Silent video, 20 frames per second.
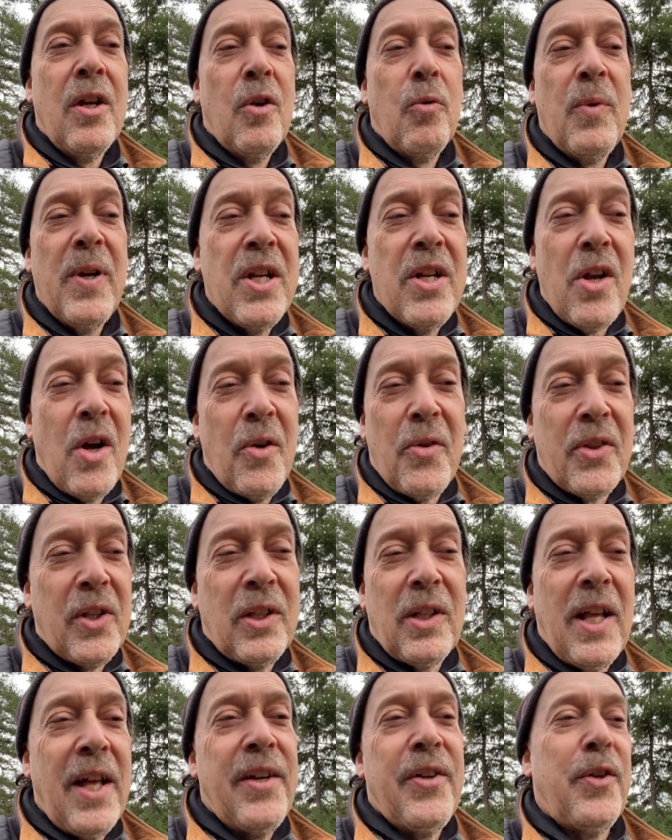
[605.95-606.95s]
We know the
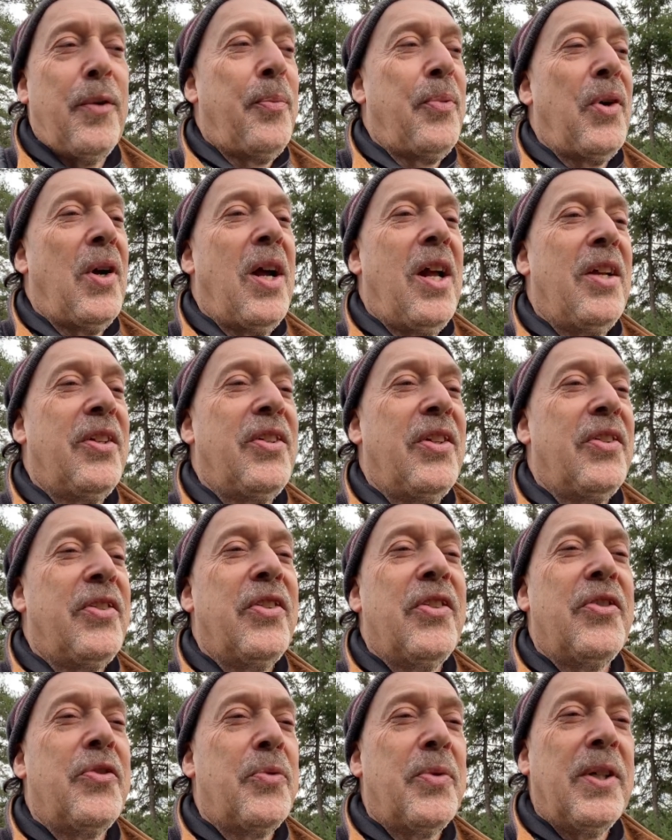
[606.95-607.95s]
Lenner process
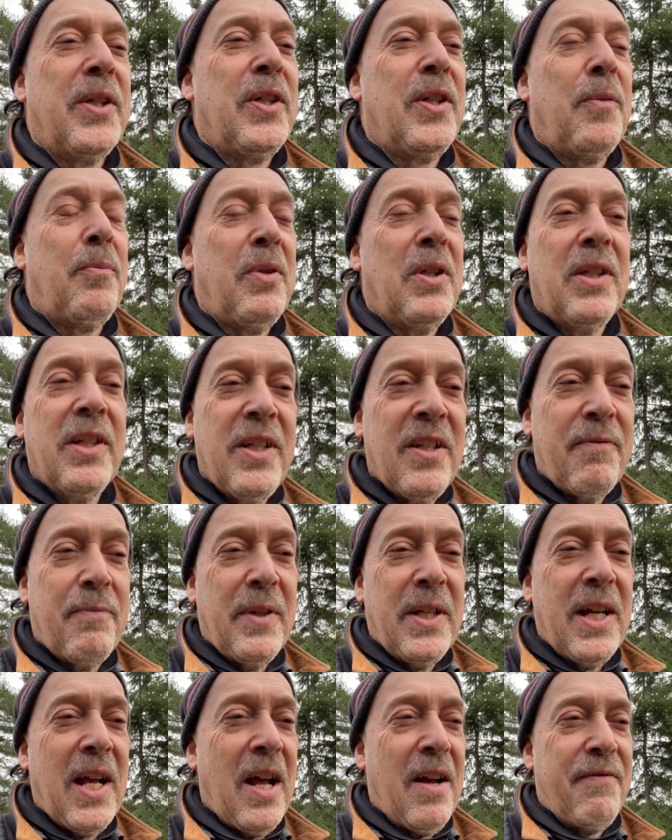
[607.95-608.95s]
is real. Believe
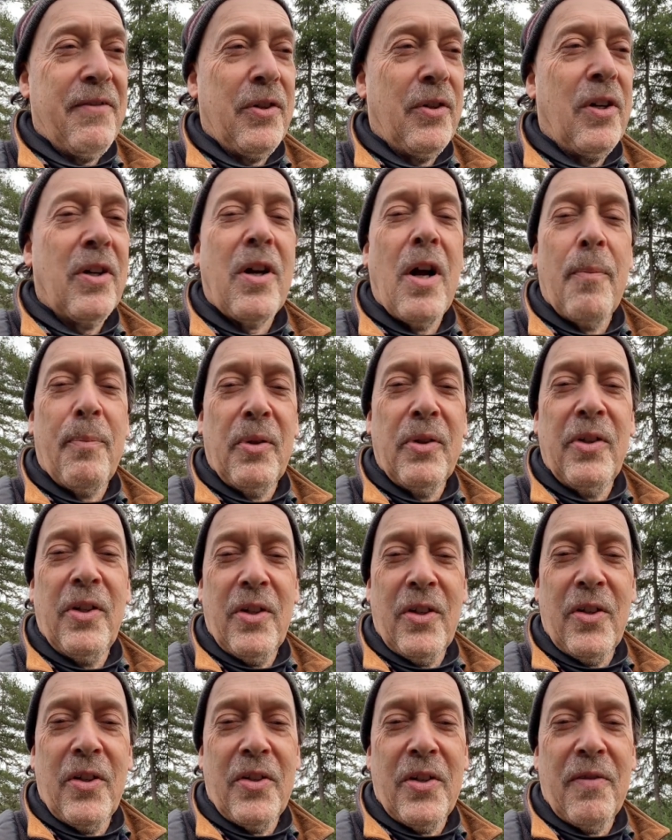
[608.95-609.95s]
me, after a couple of
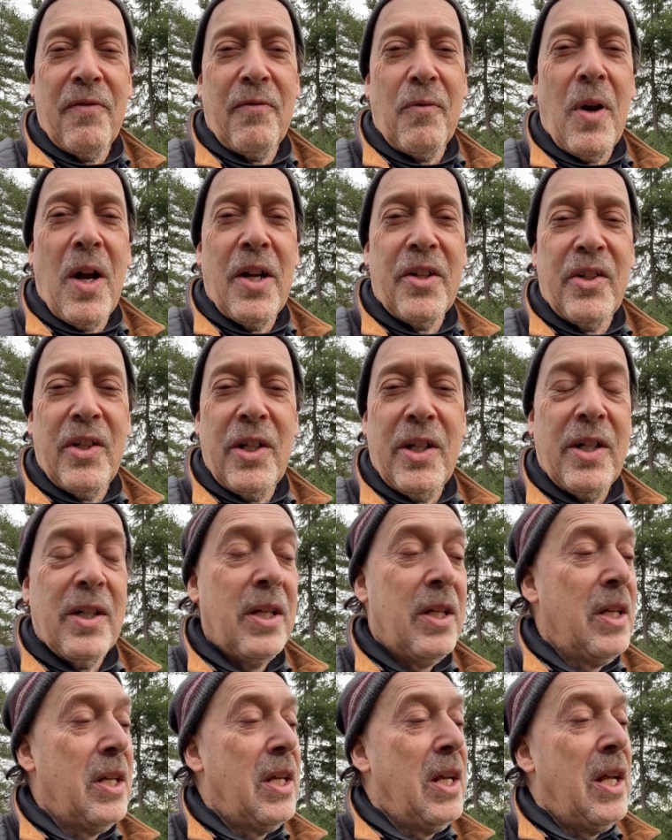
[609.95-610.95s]
years of watching
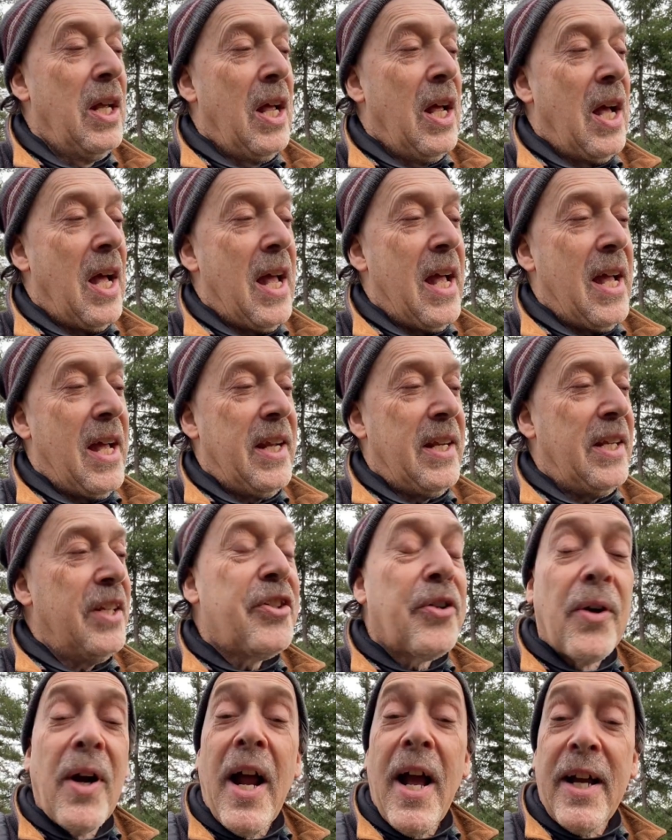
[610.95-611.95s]
and
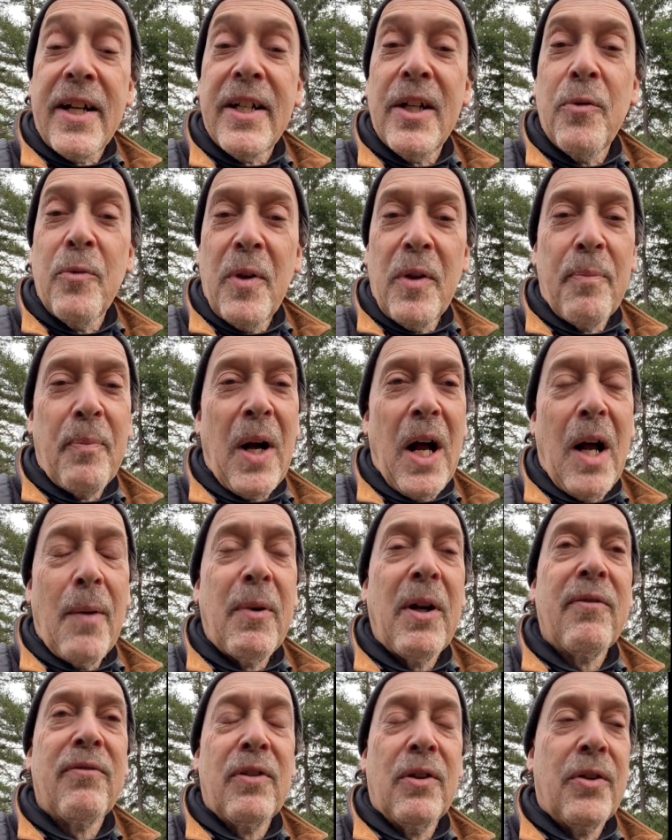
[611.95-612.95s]
interacting with Bob,
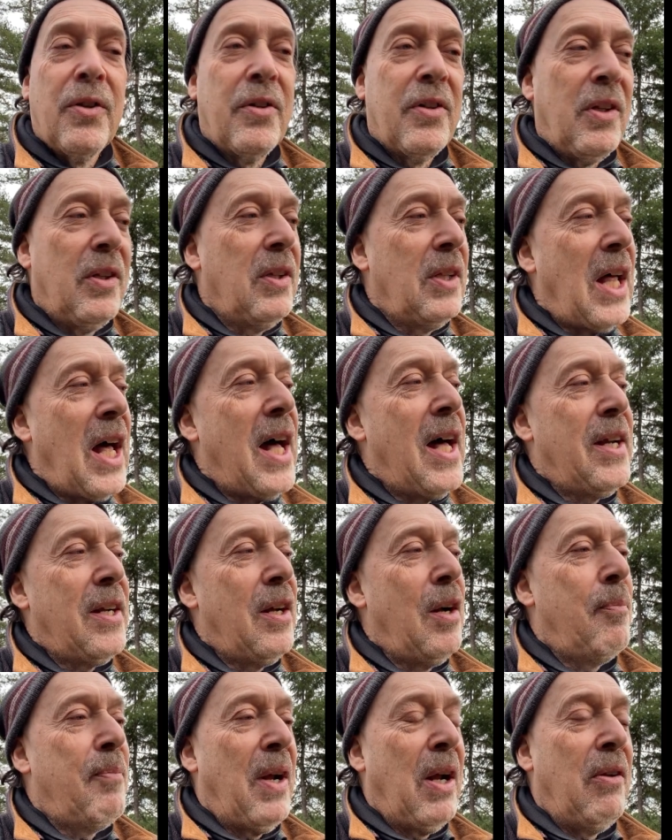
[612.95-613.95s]
I've learned a lot
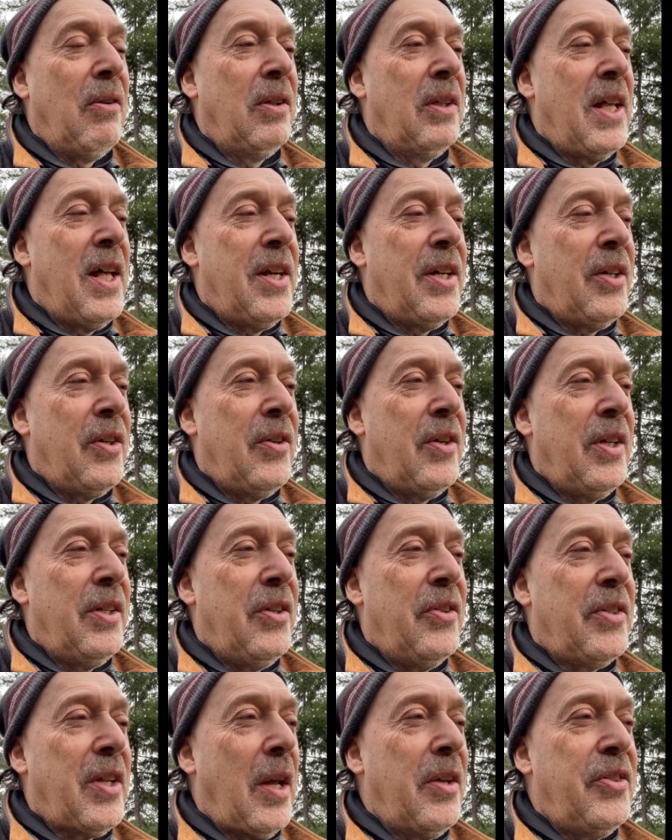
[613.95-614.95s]
about Lenner. And
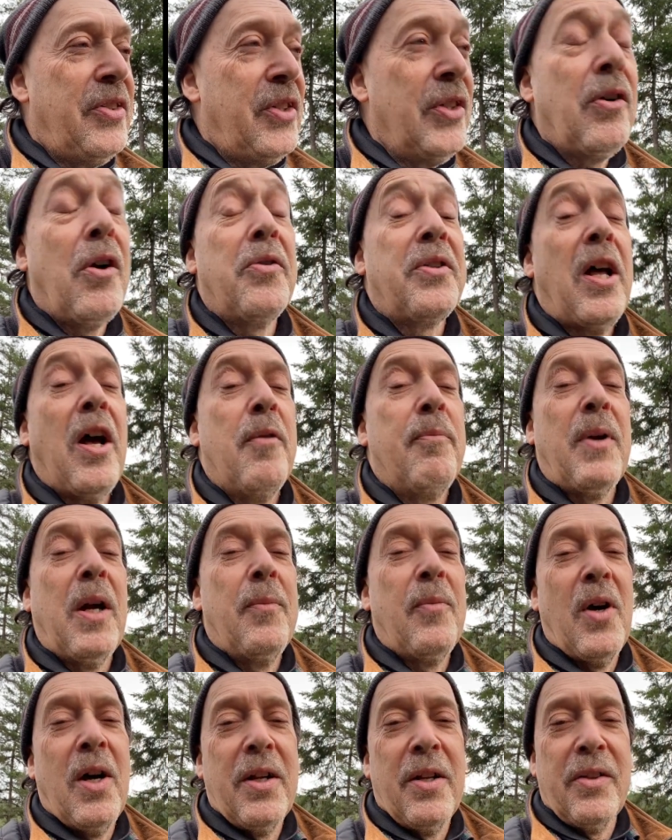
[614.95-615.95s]
there's a zero doubt in my
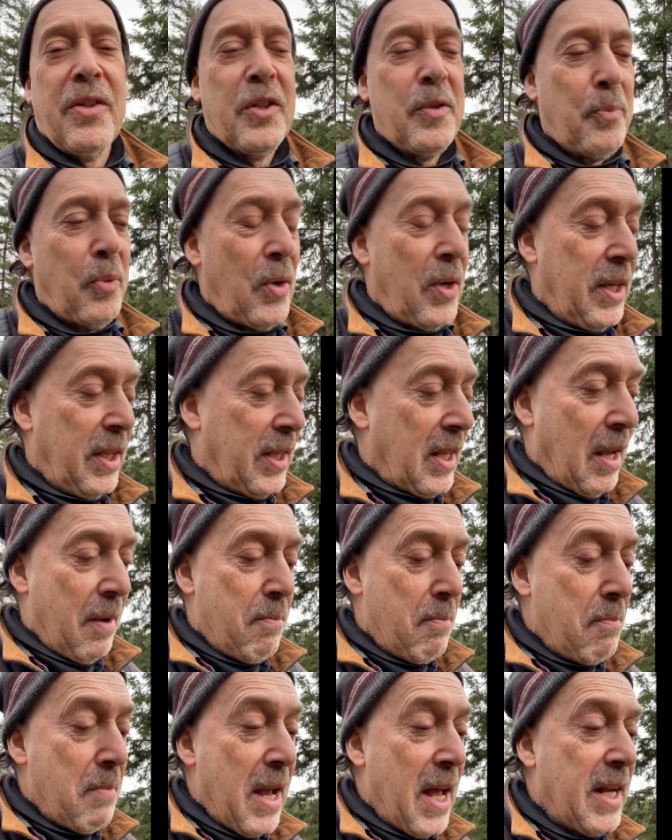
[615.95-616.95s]
mind at this point that
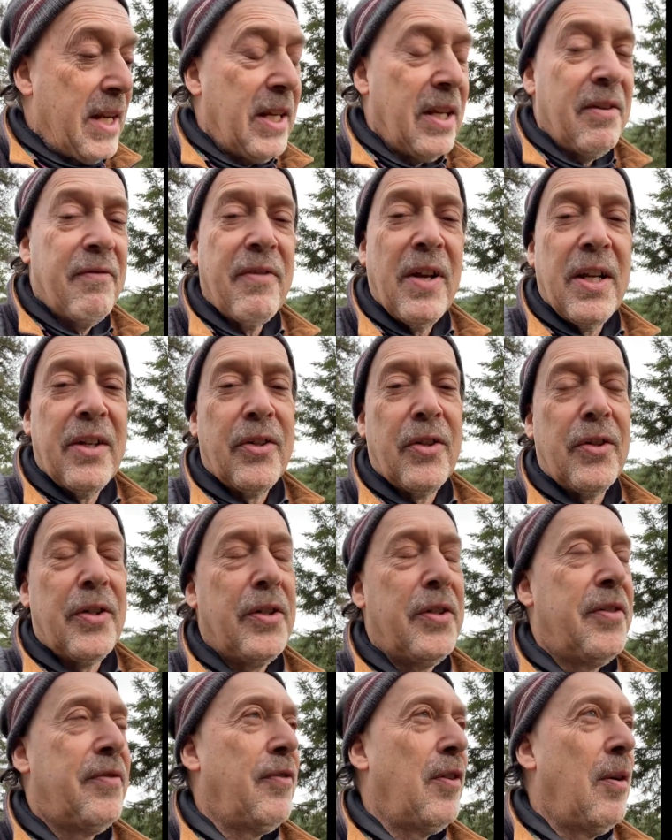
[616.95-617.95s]
many
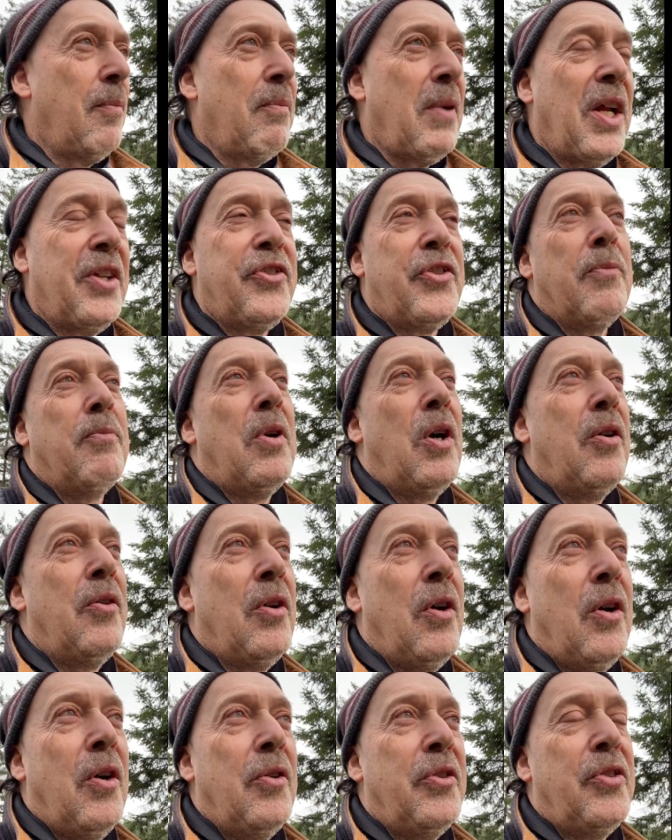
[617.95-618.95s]
inventors, from
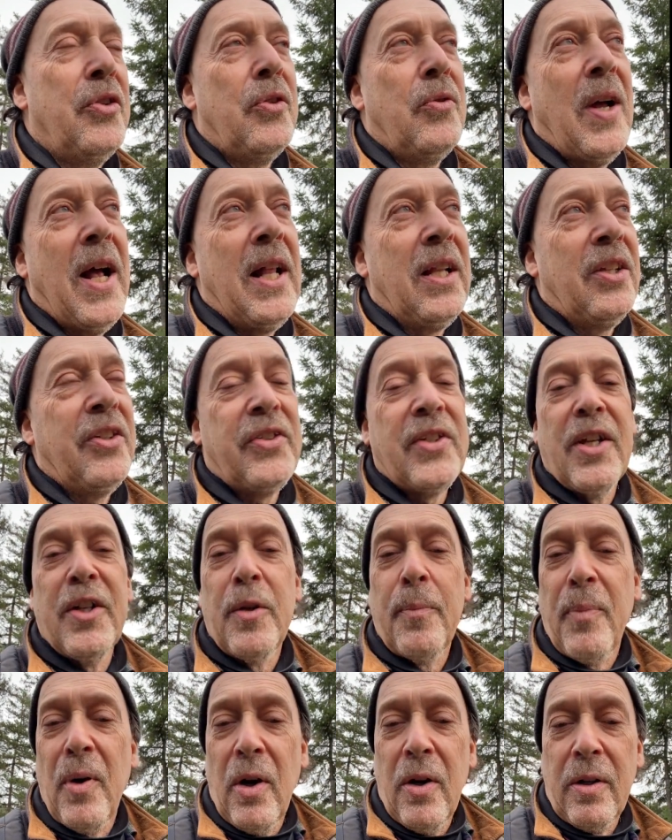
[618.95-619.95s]
Matsumoto to
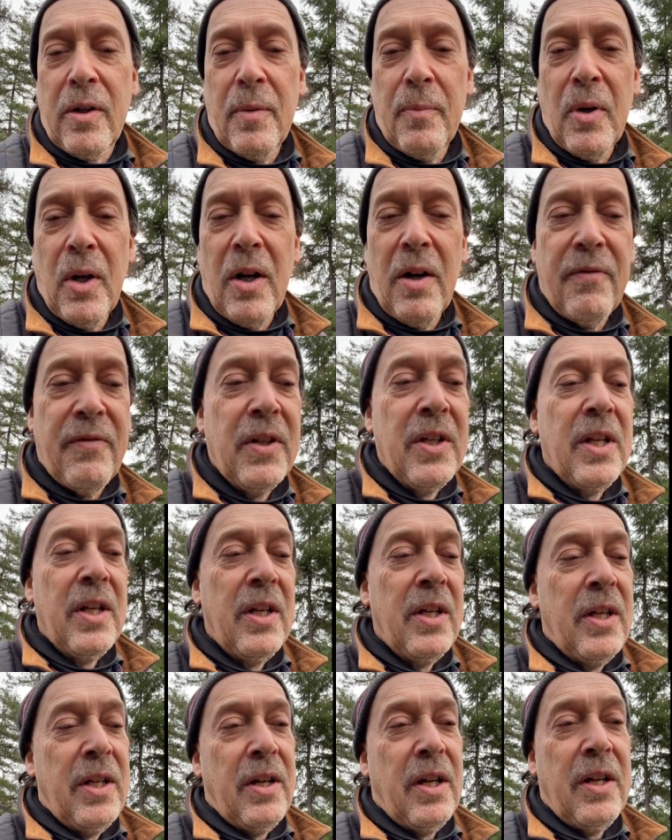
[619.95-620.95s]
Alexander Parkhomov,
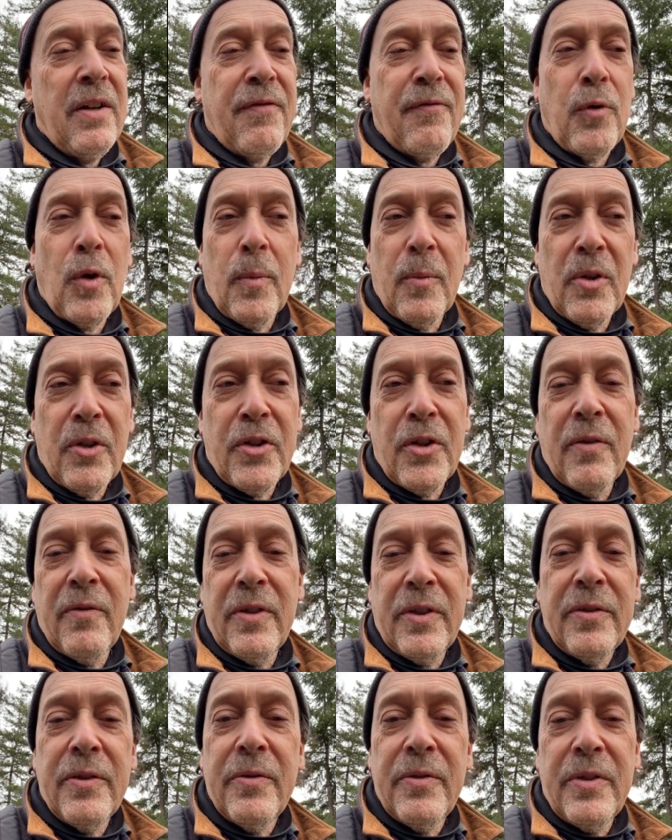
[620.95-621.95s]
former
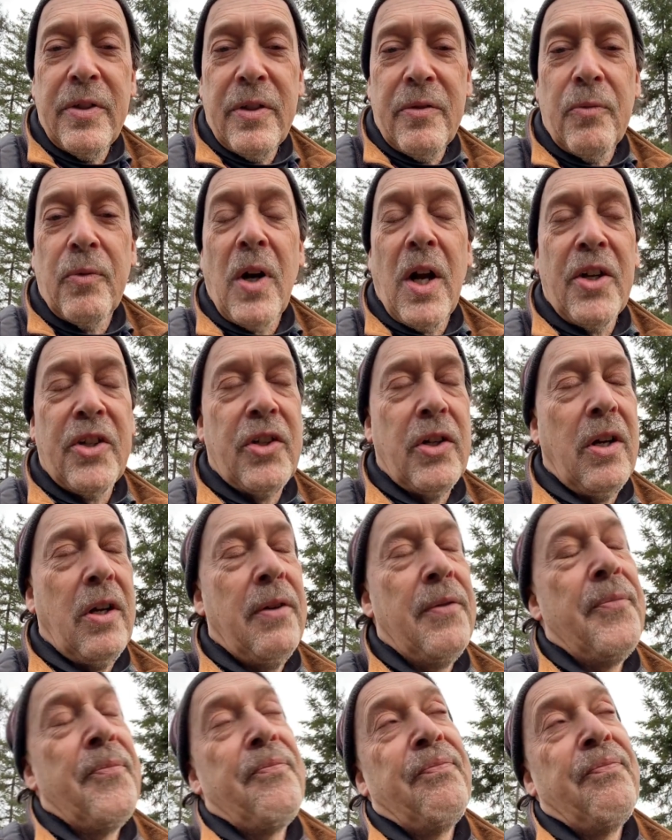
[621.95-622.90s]
Soviet Union, Russia,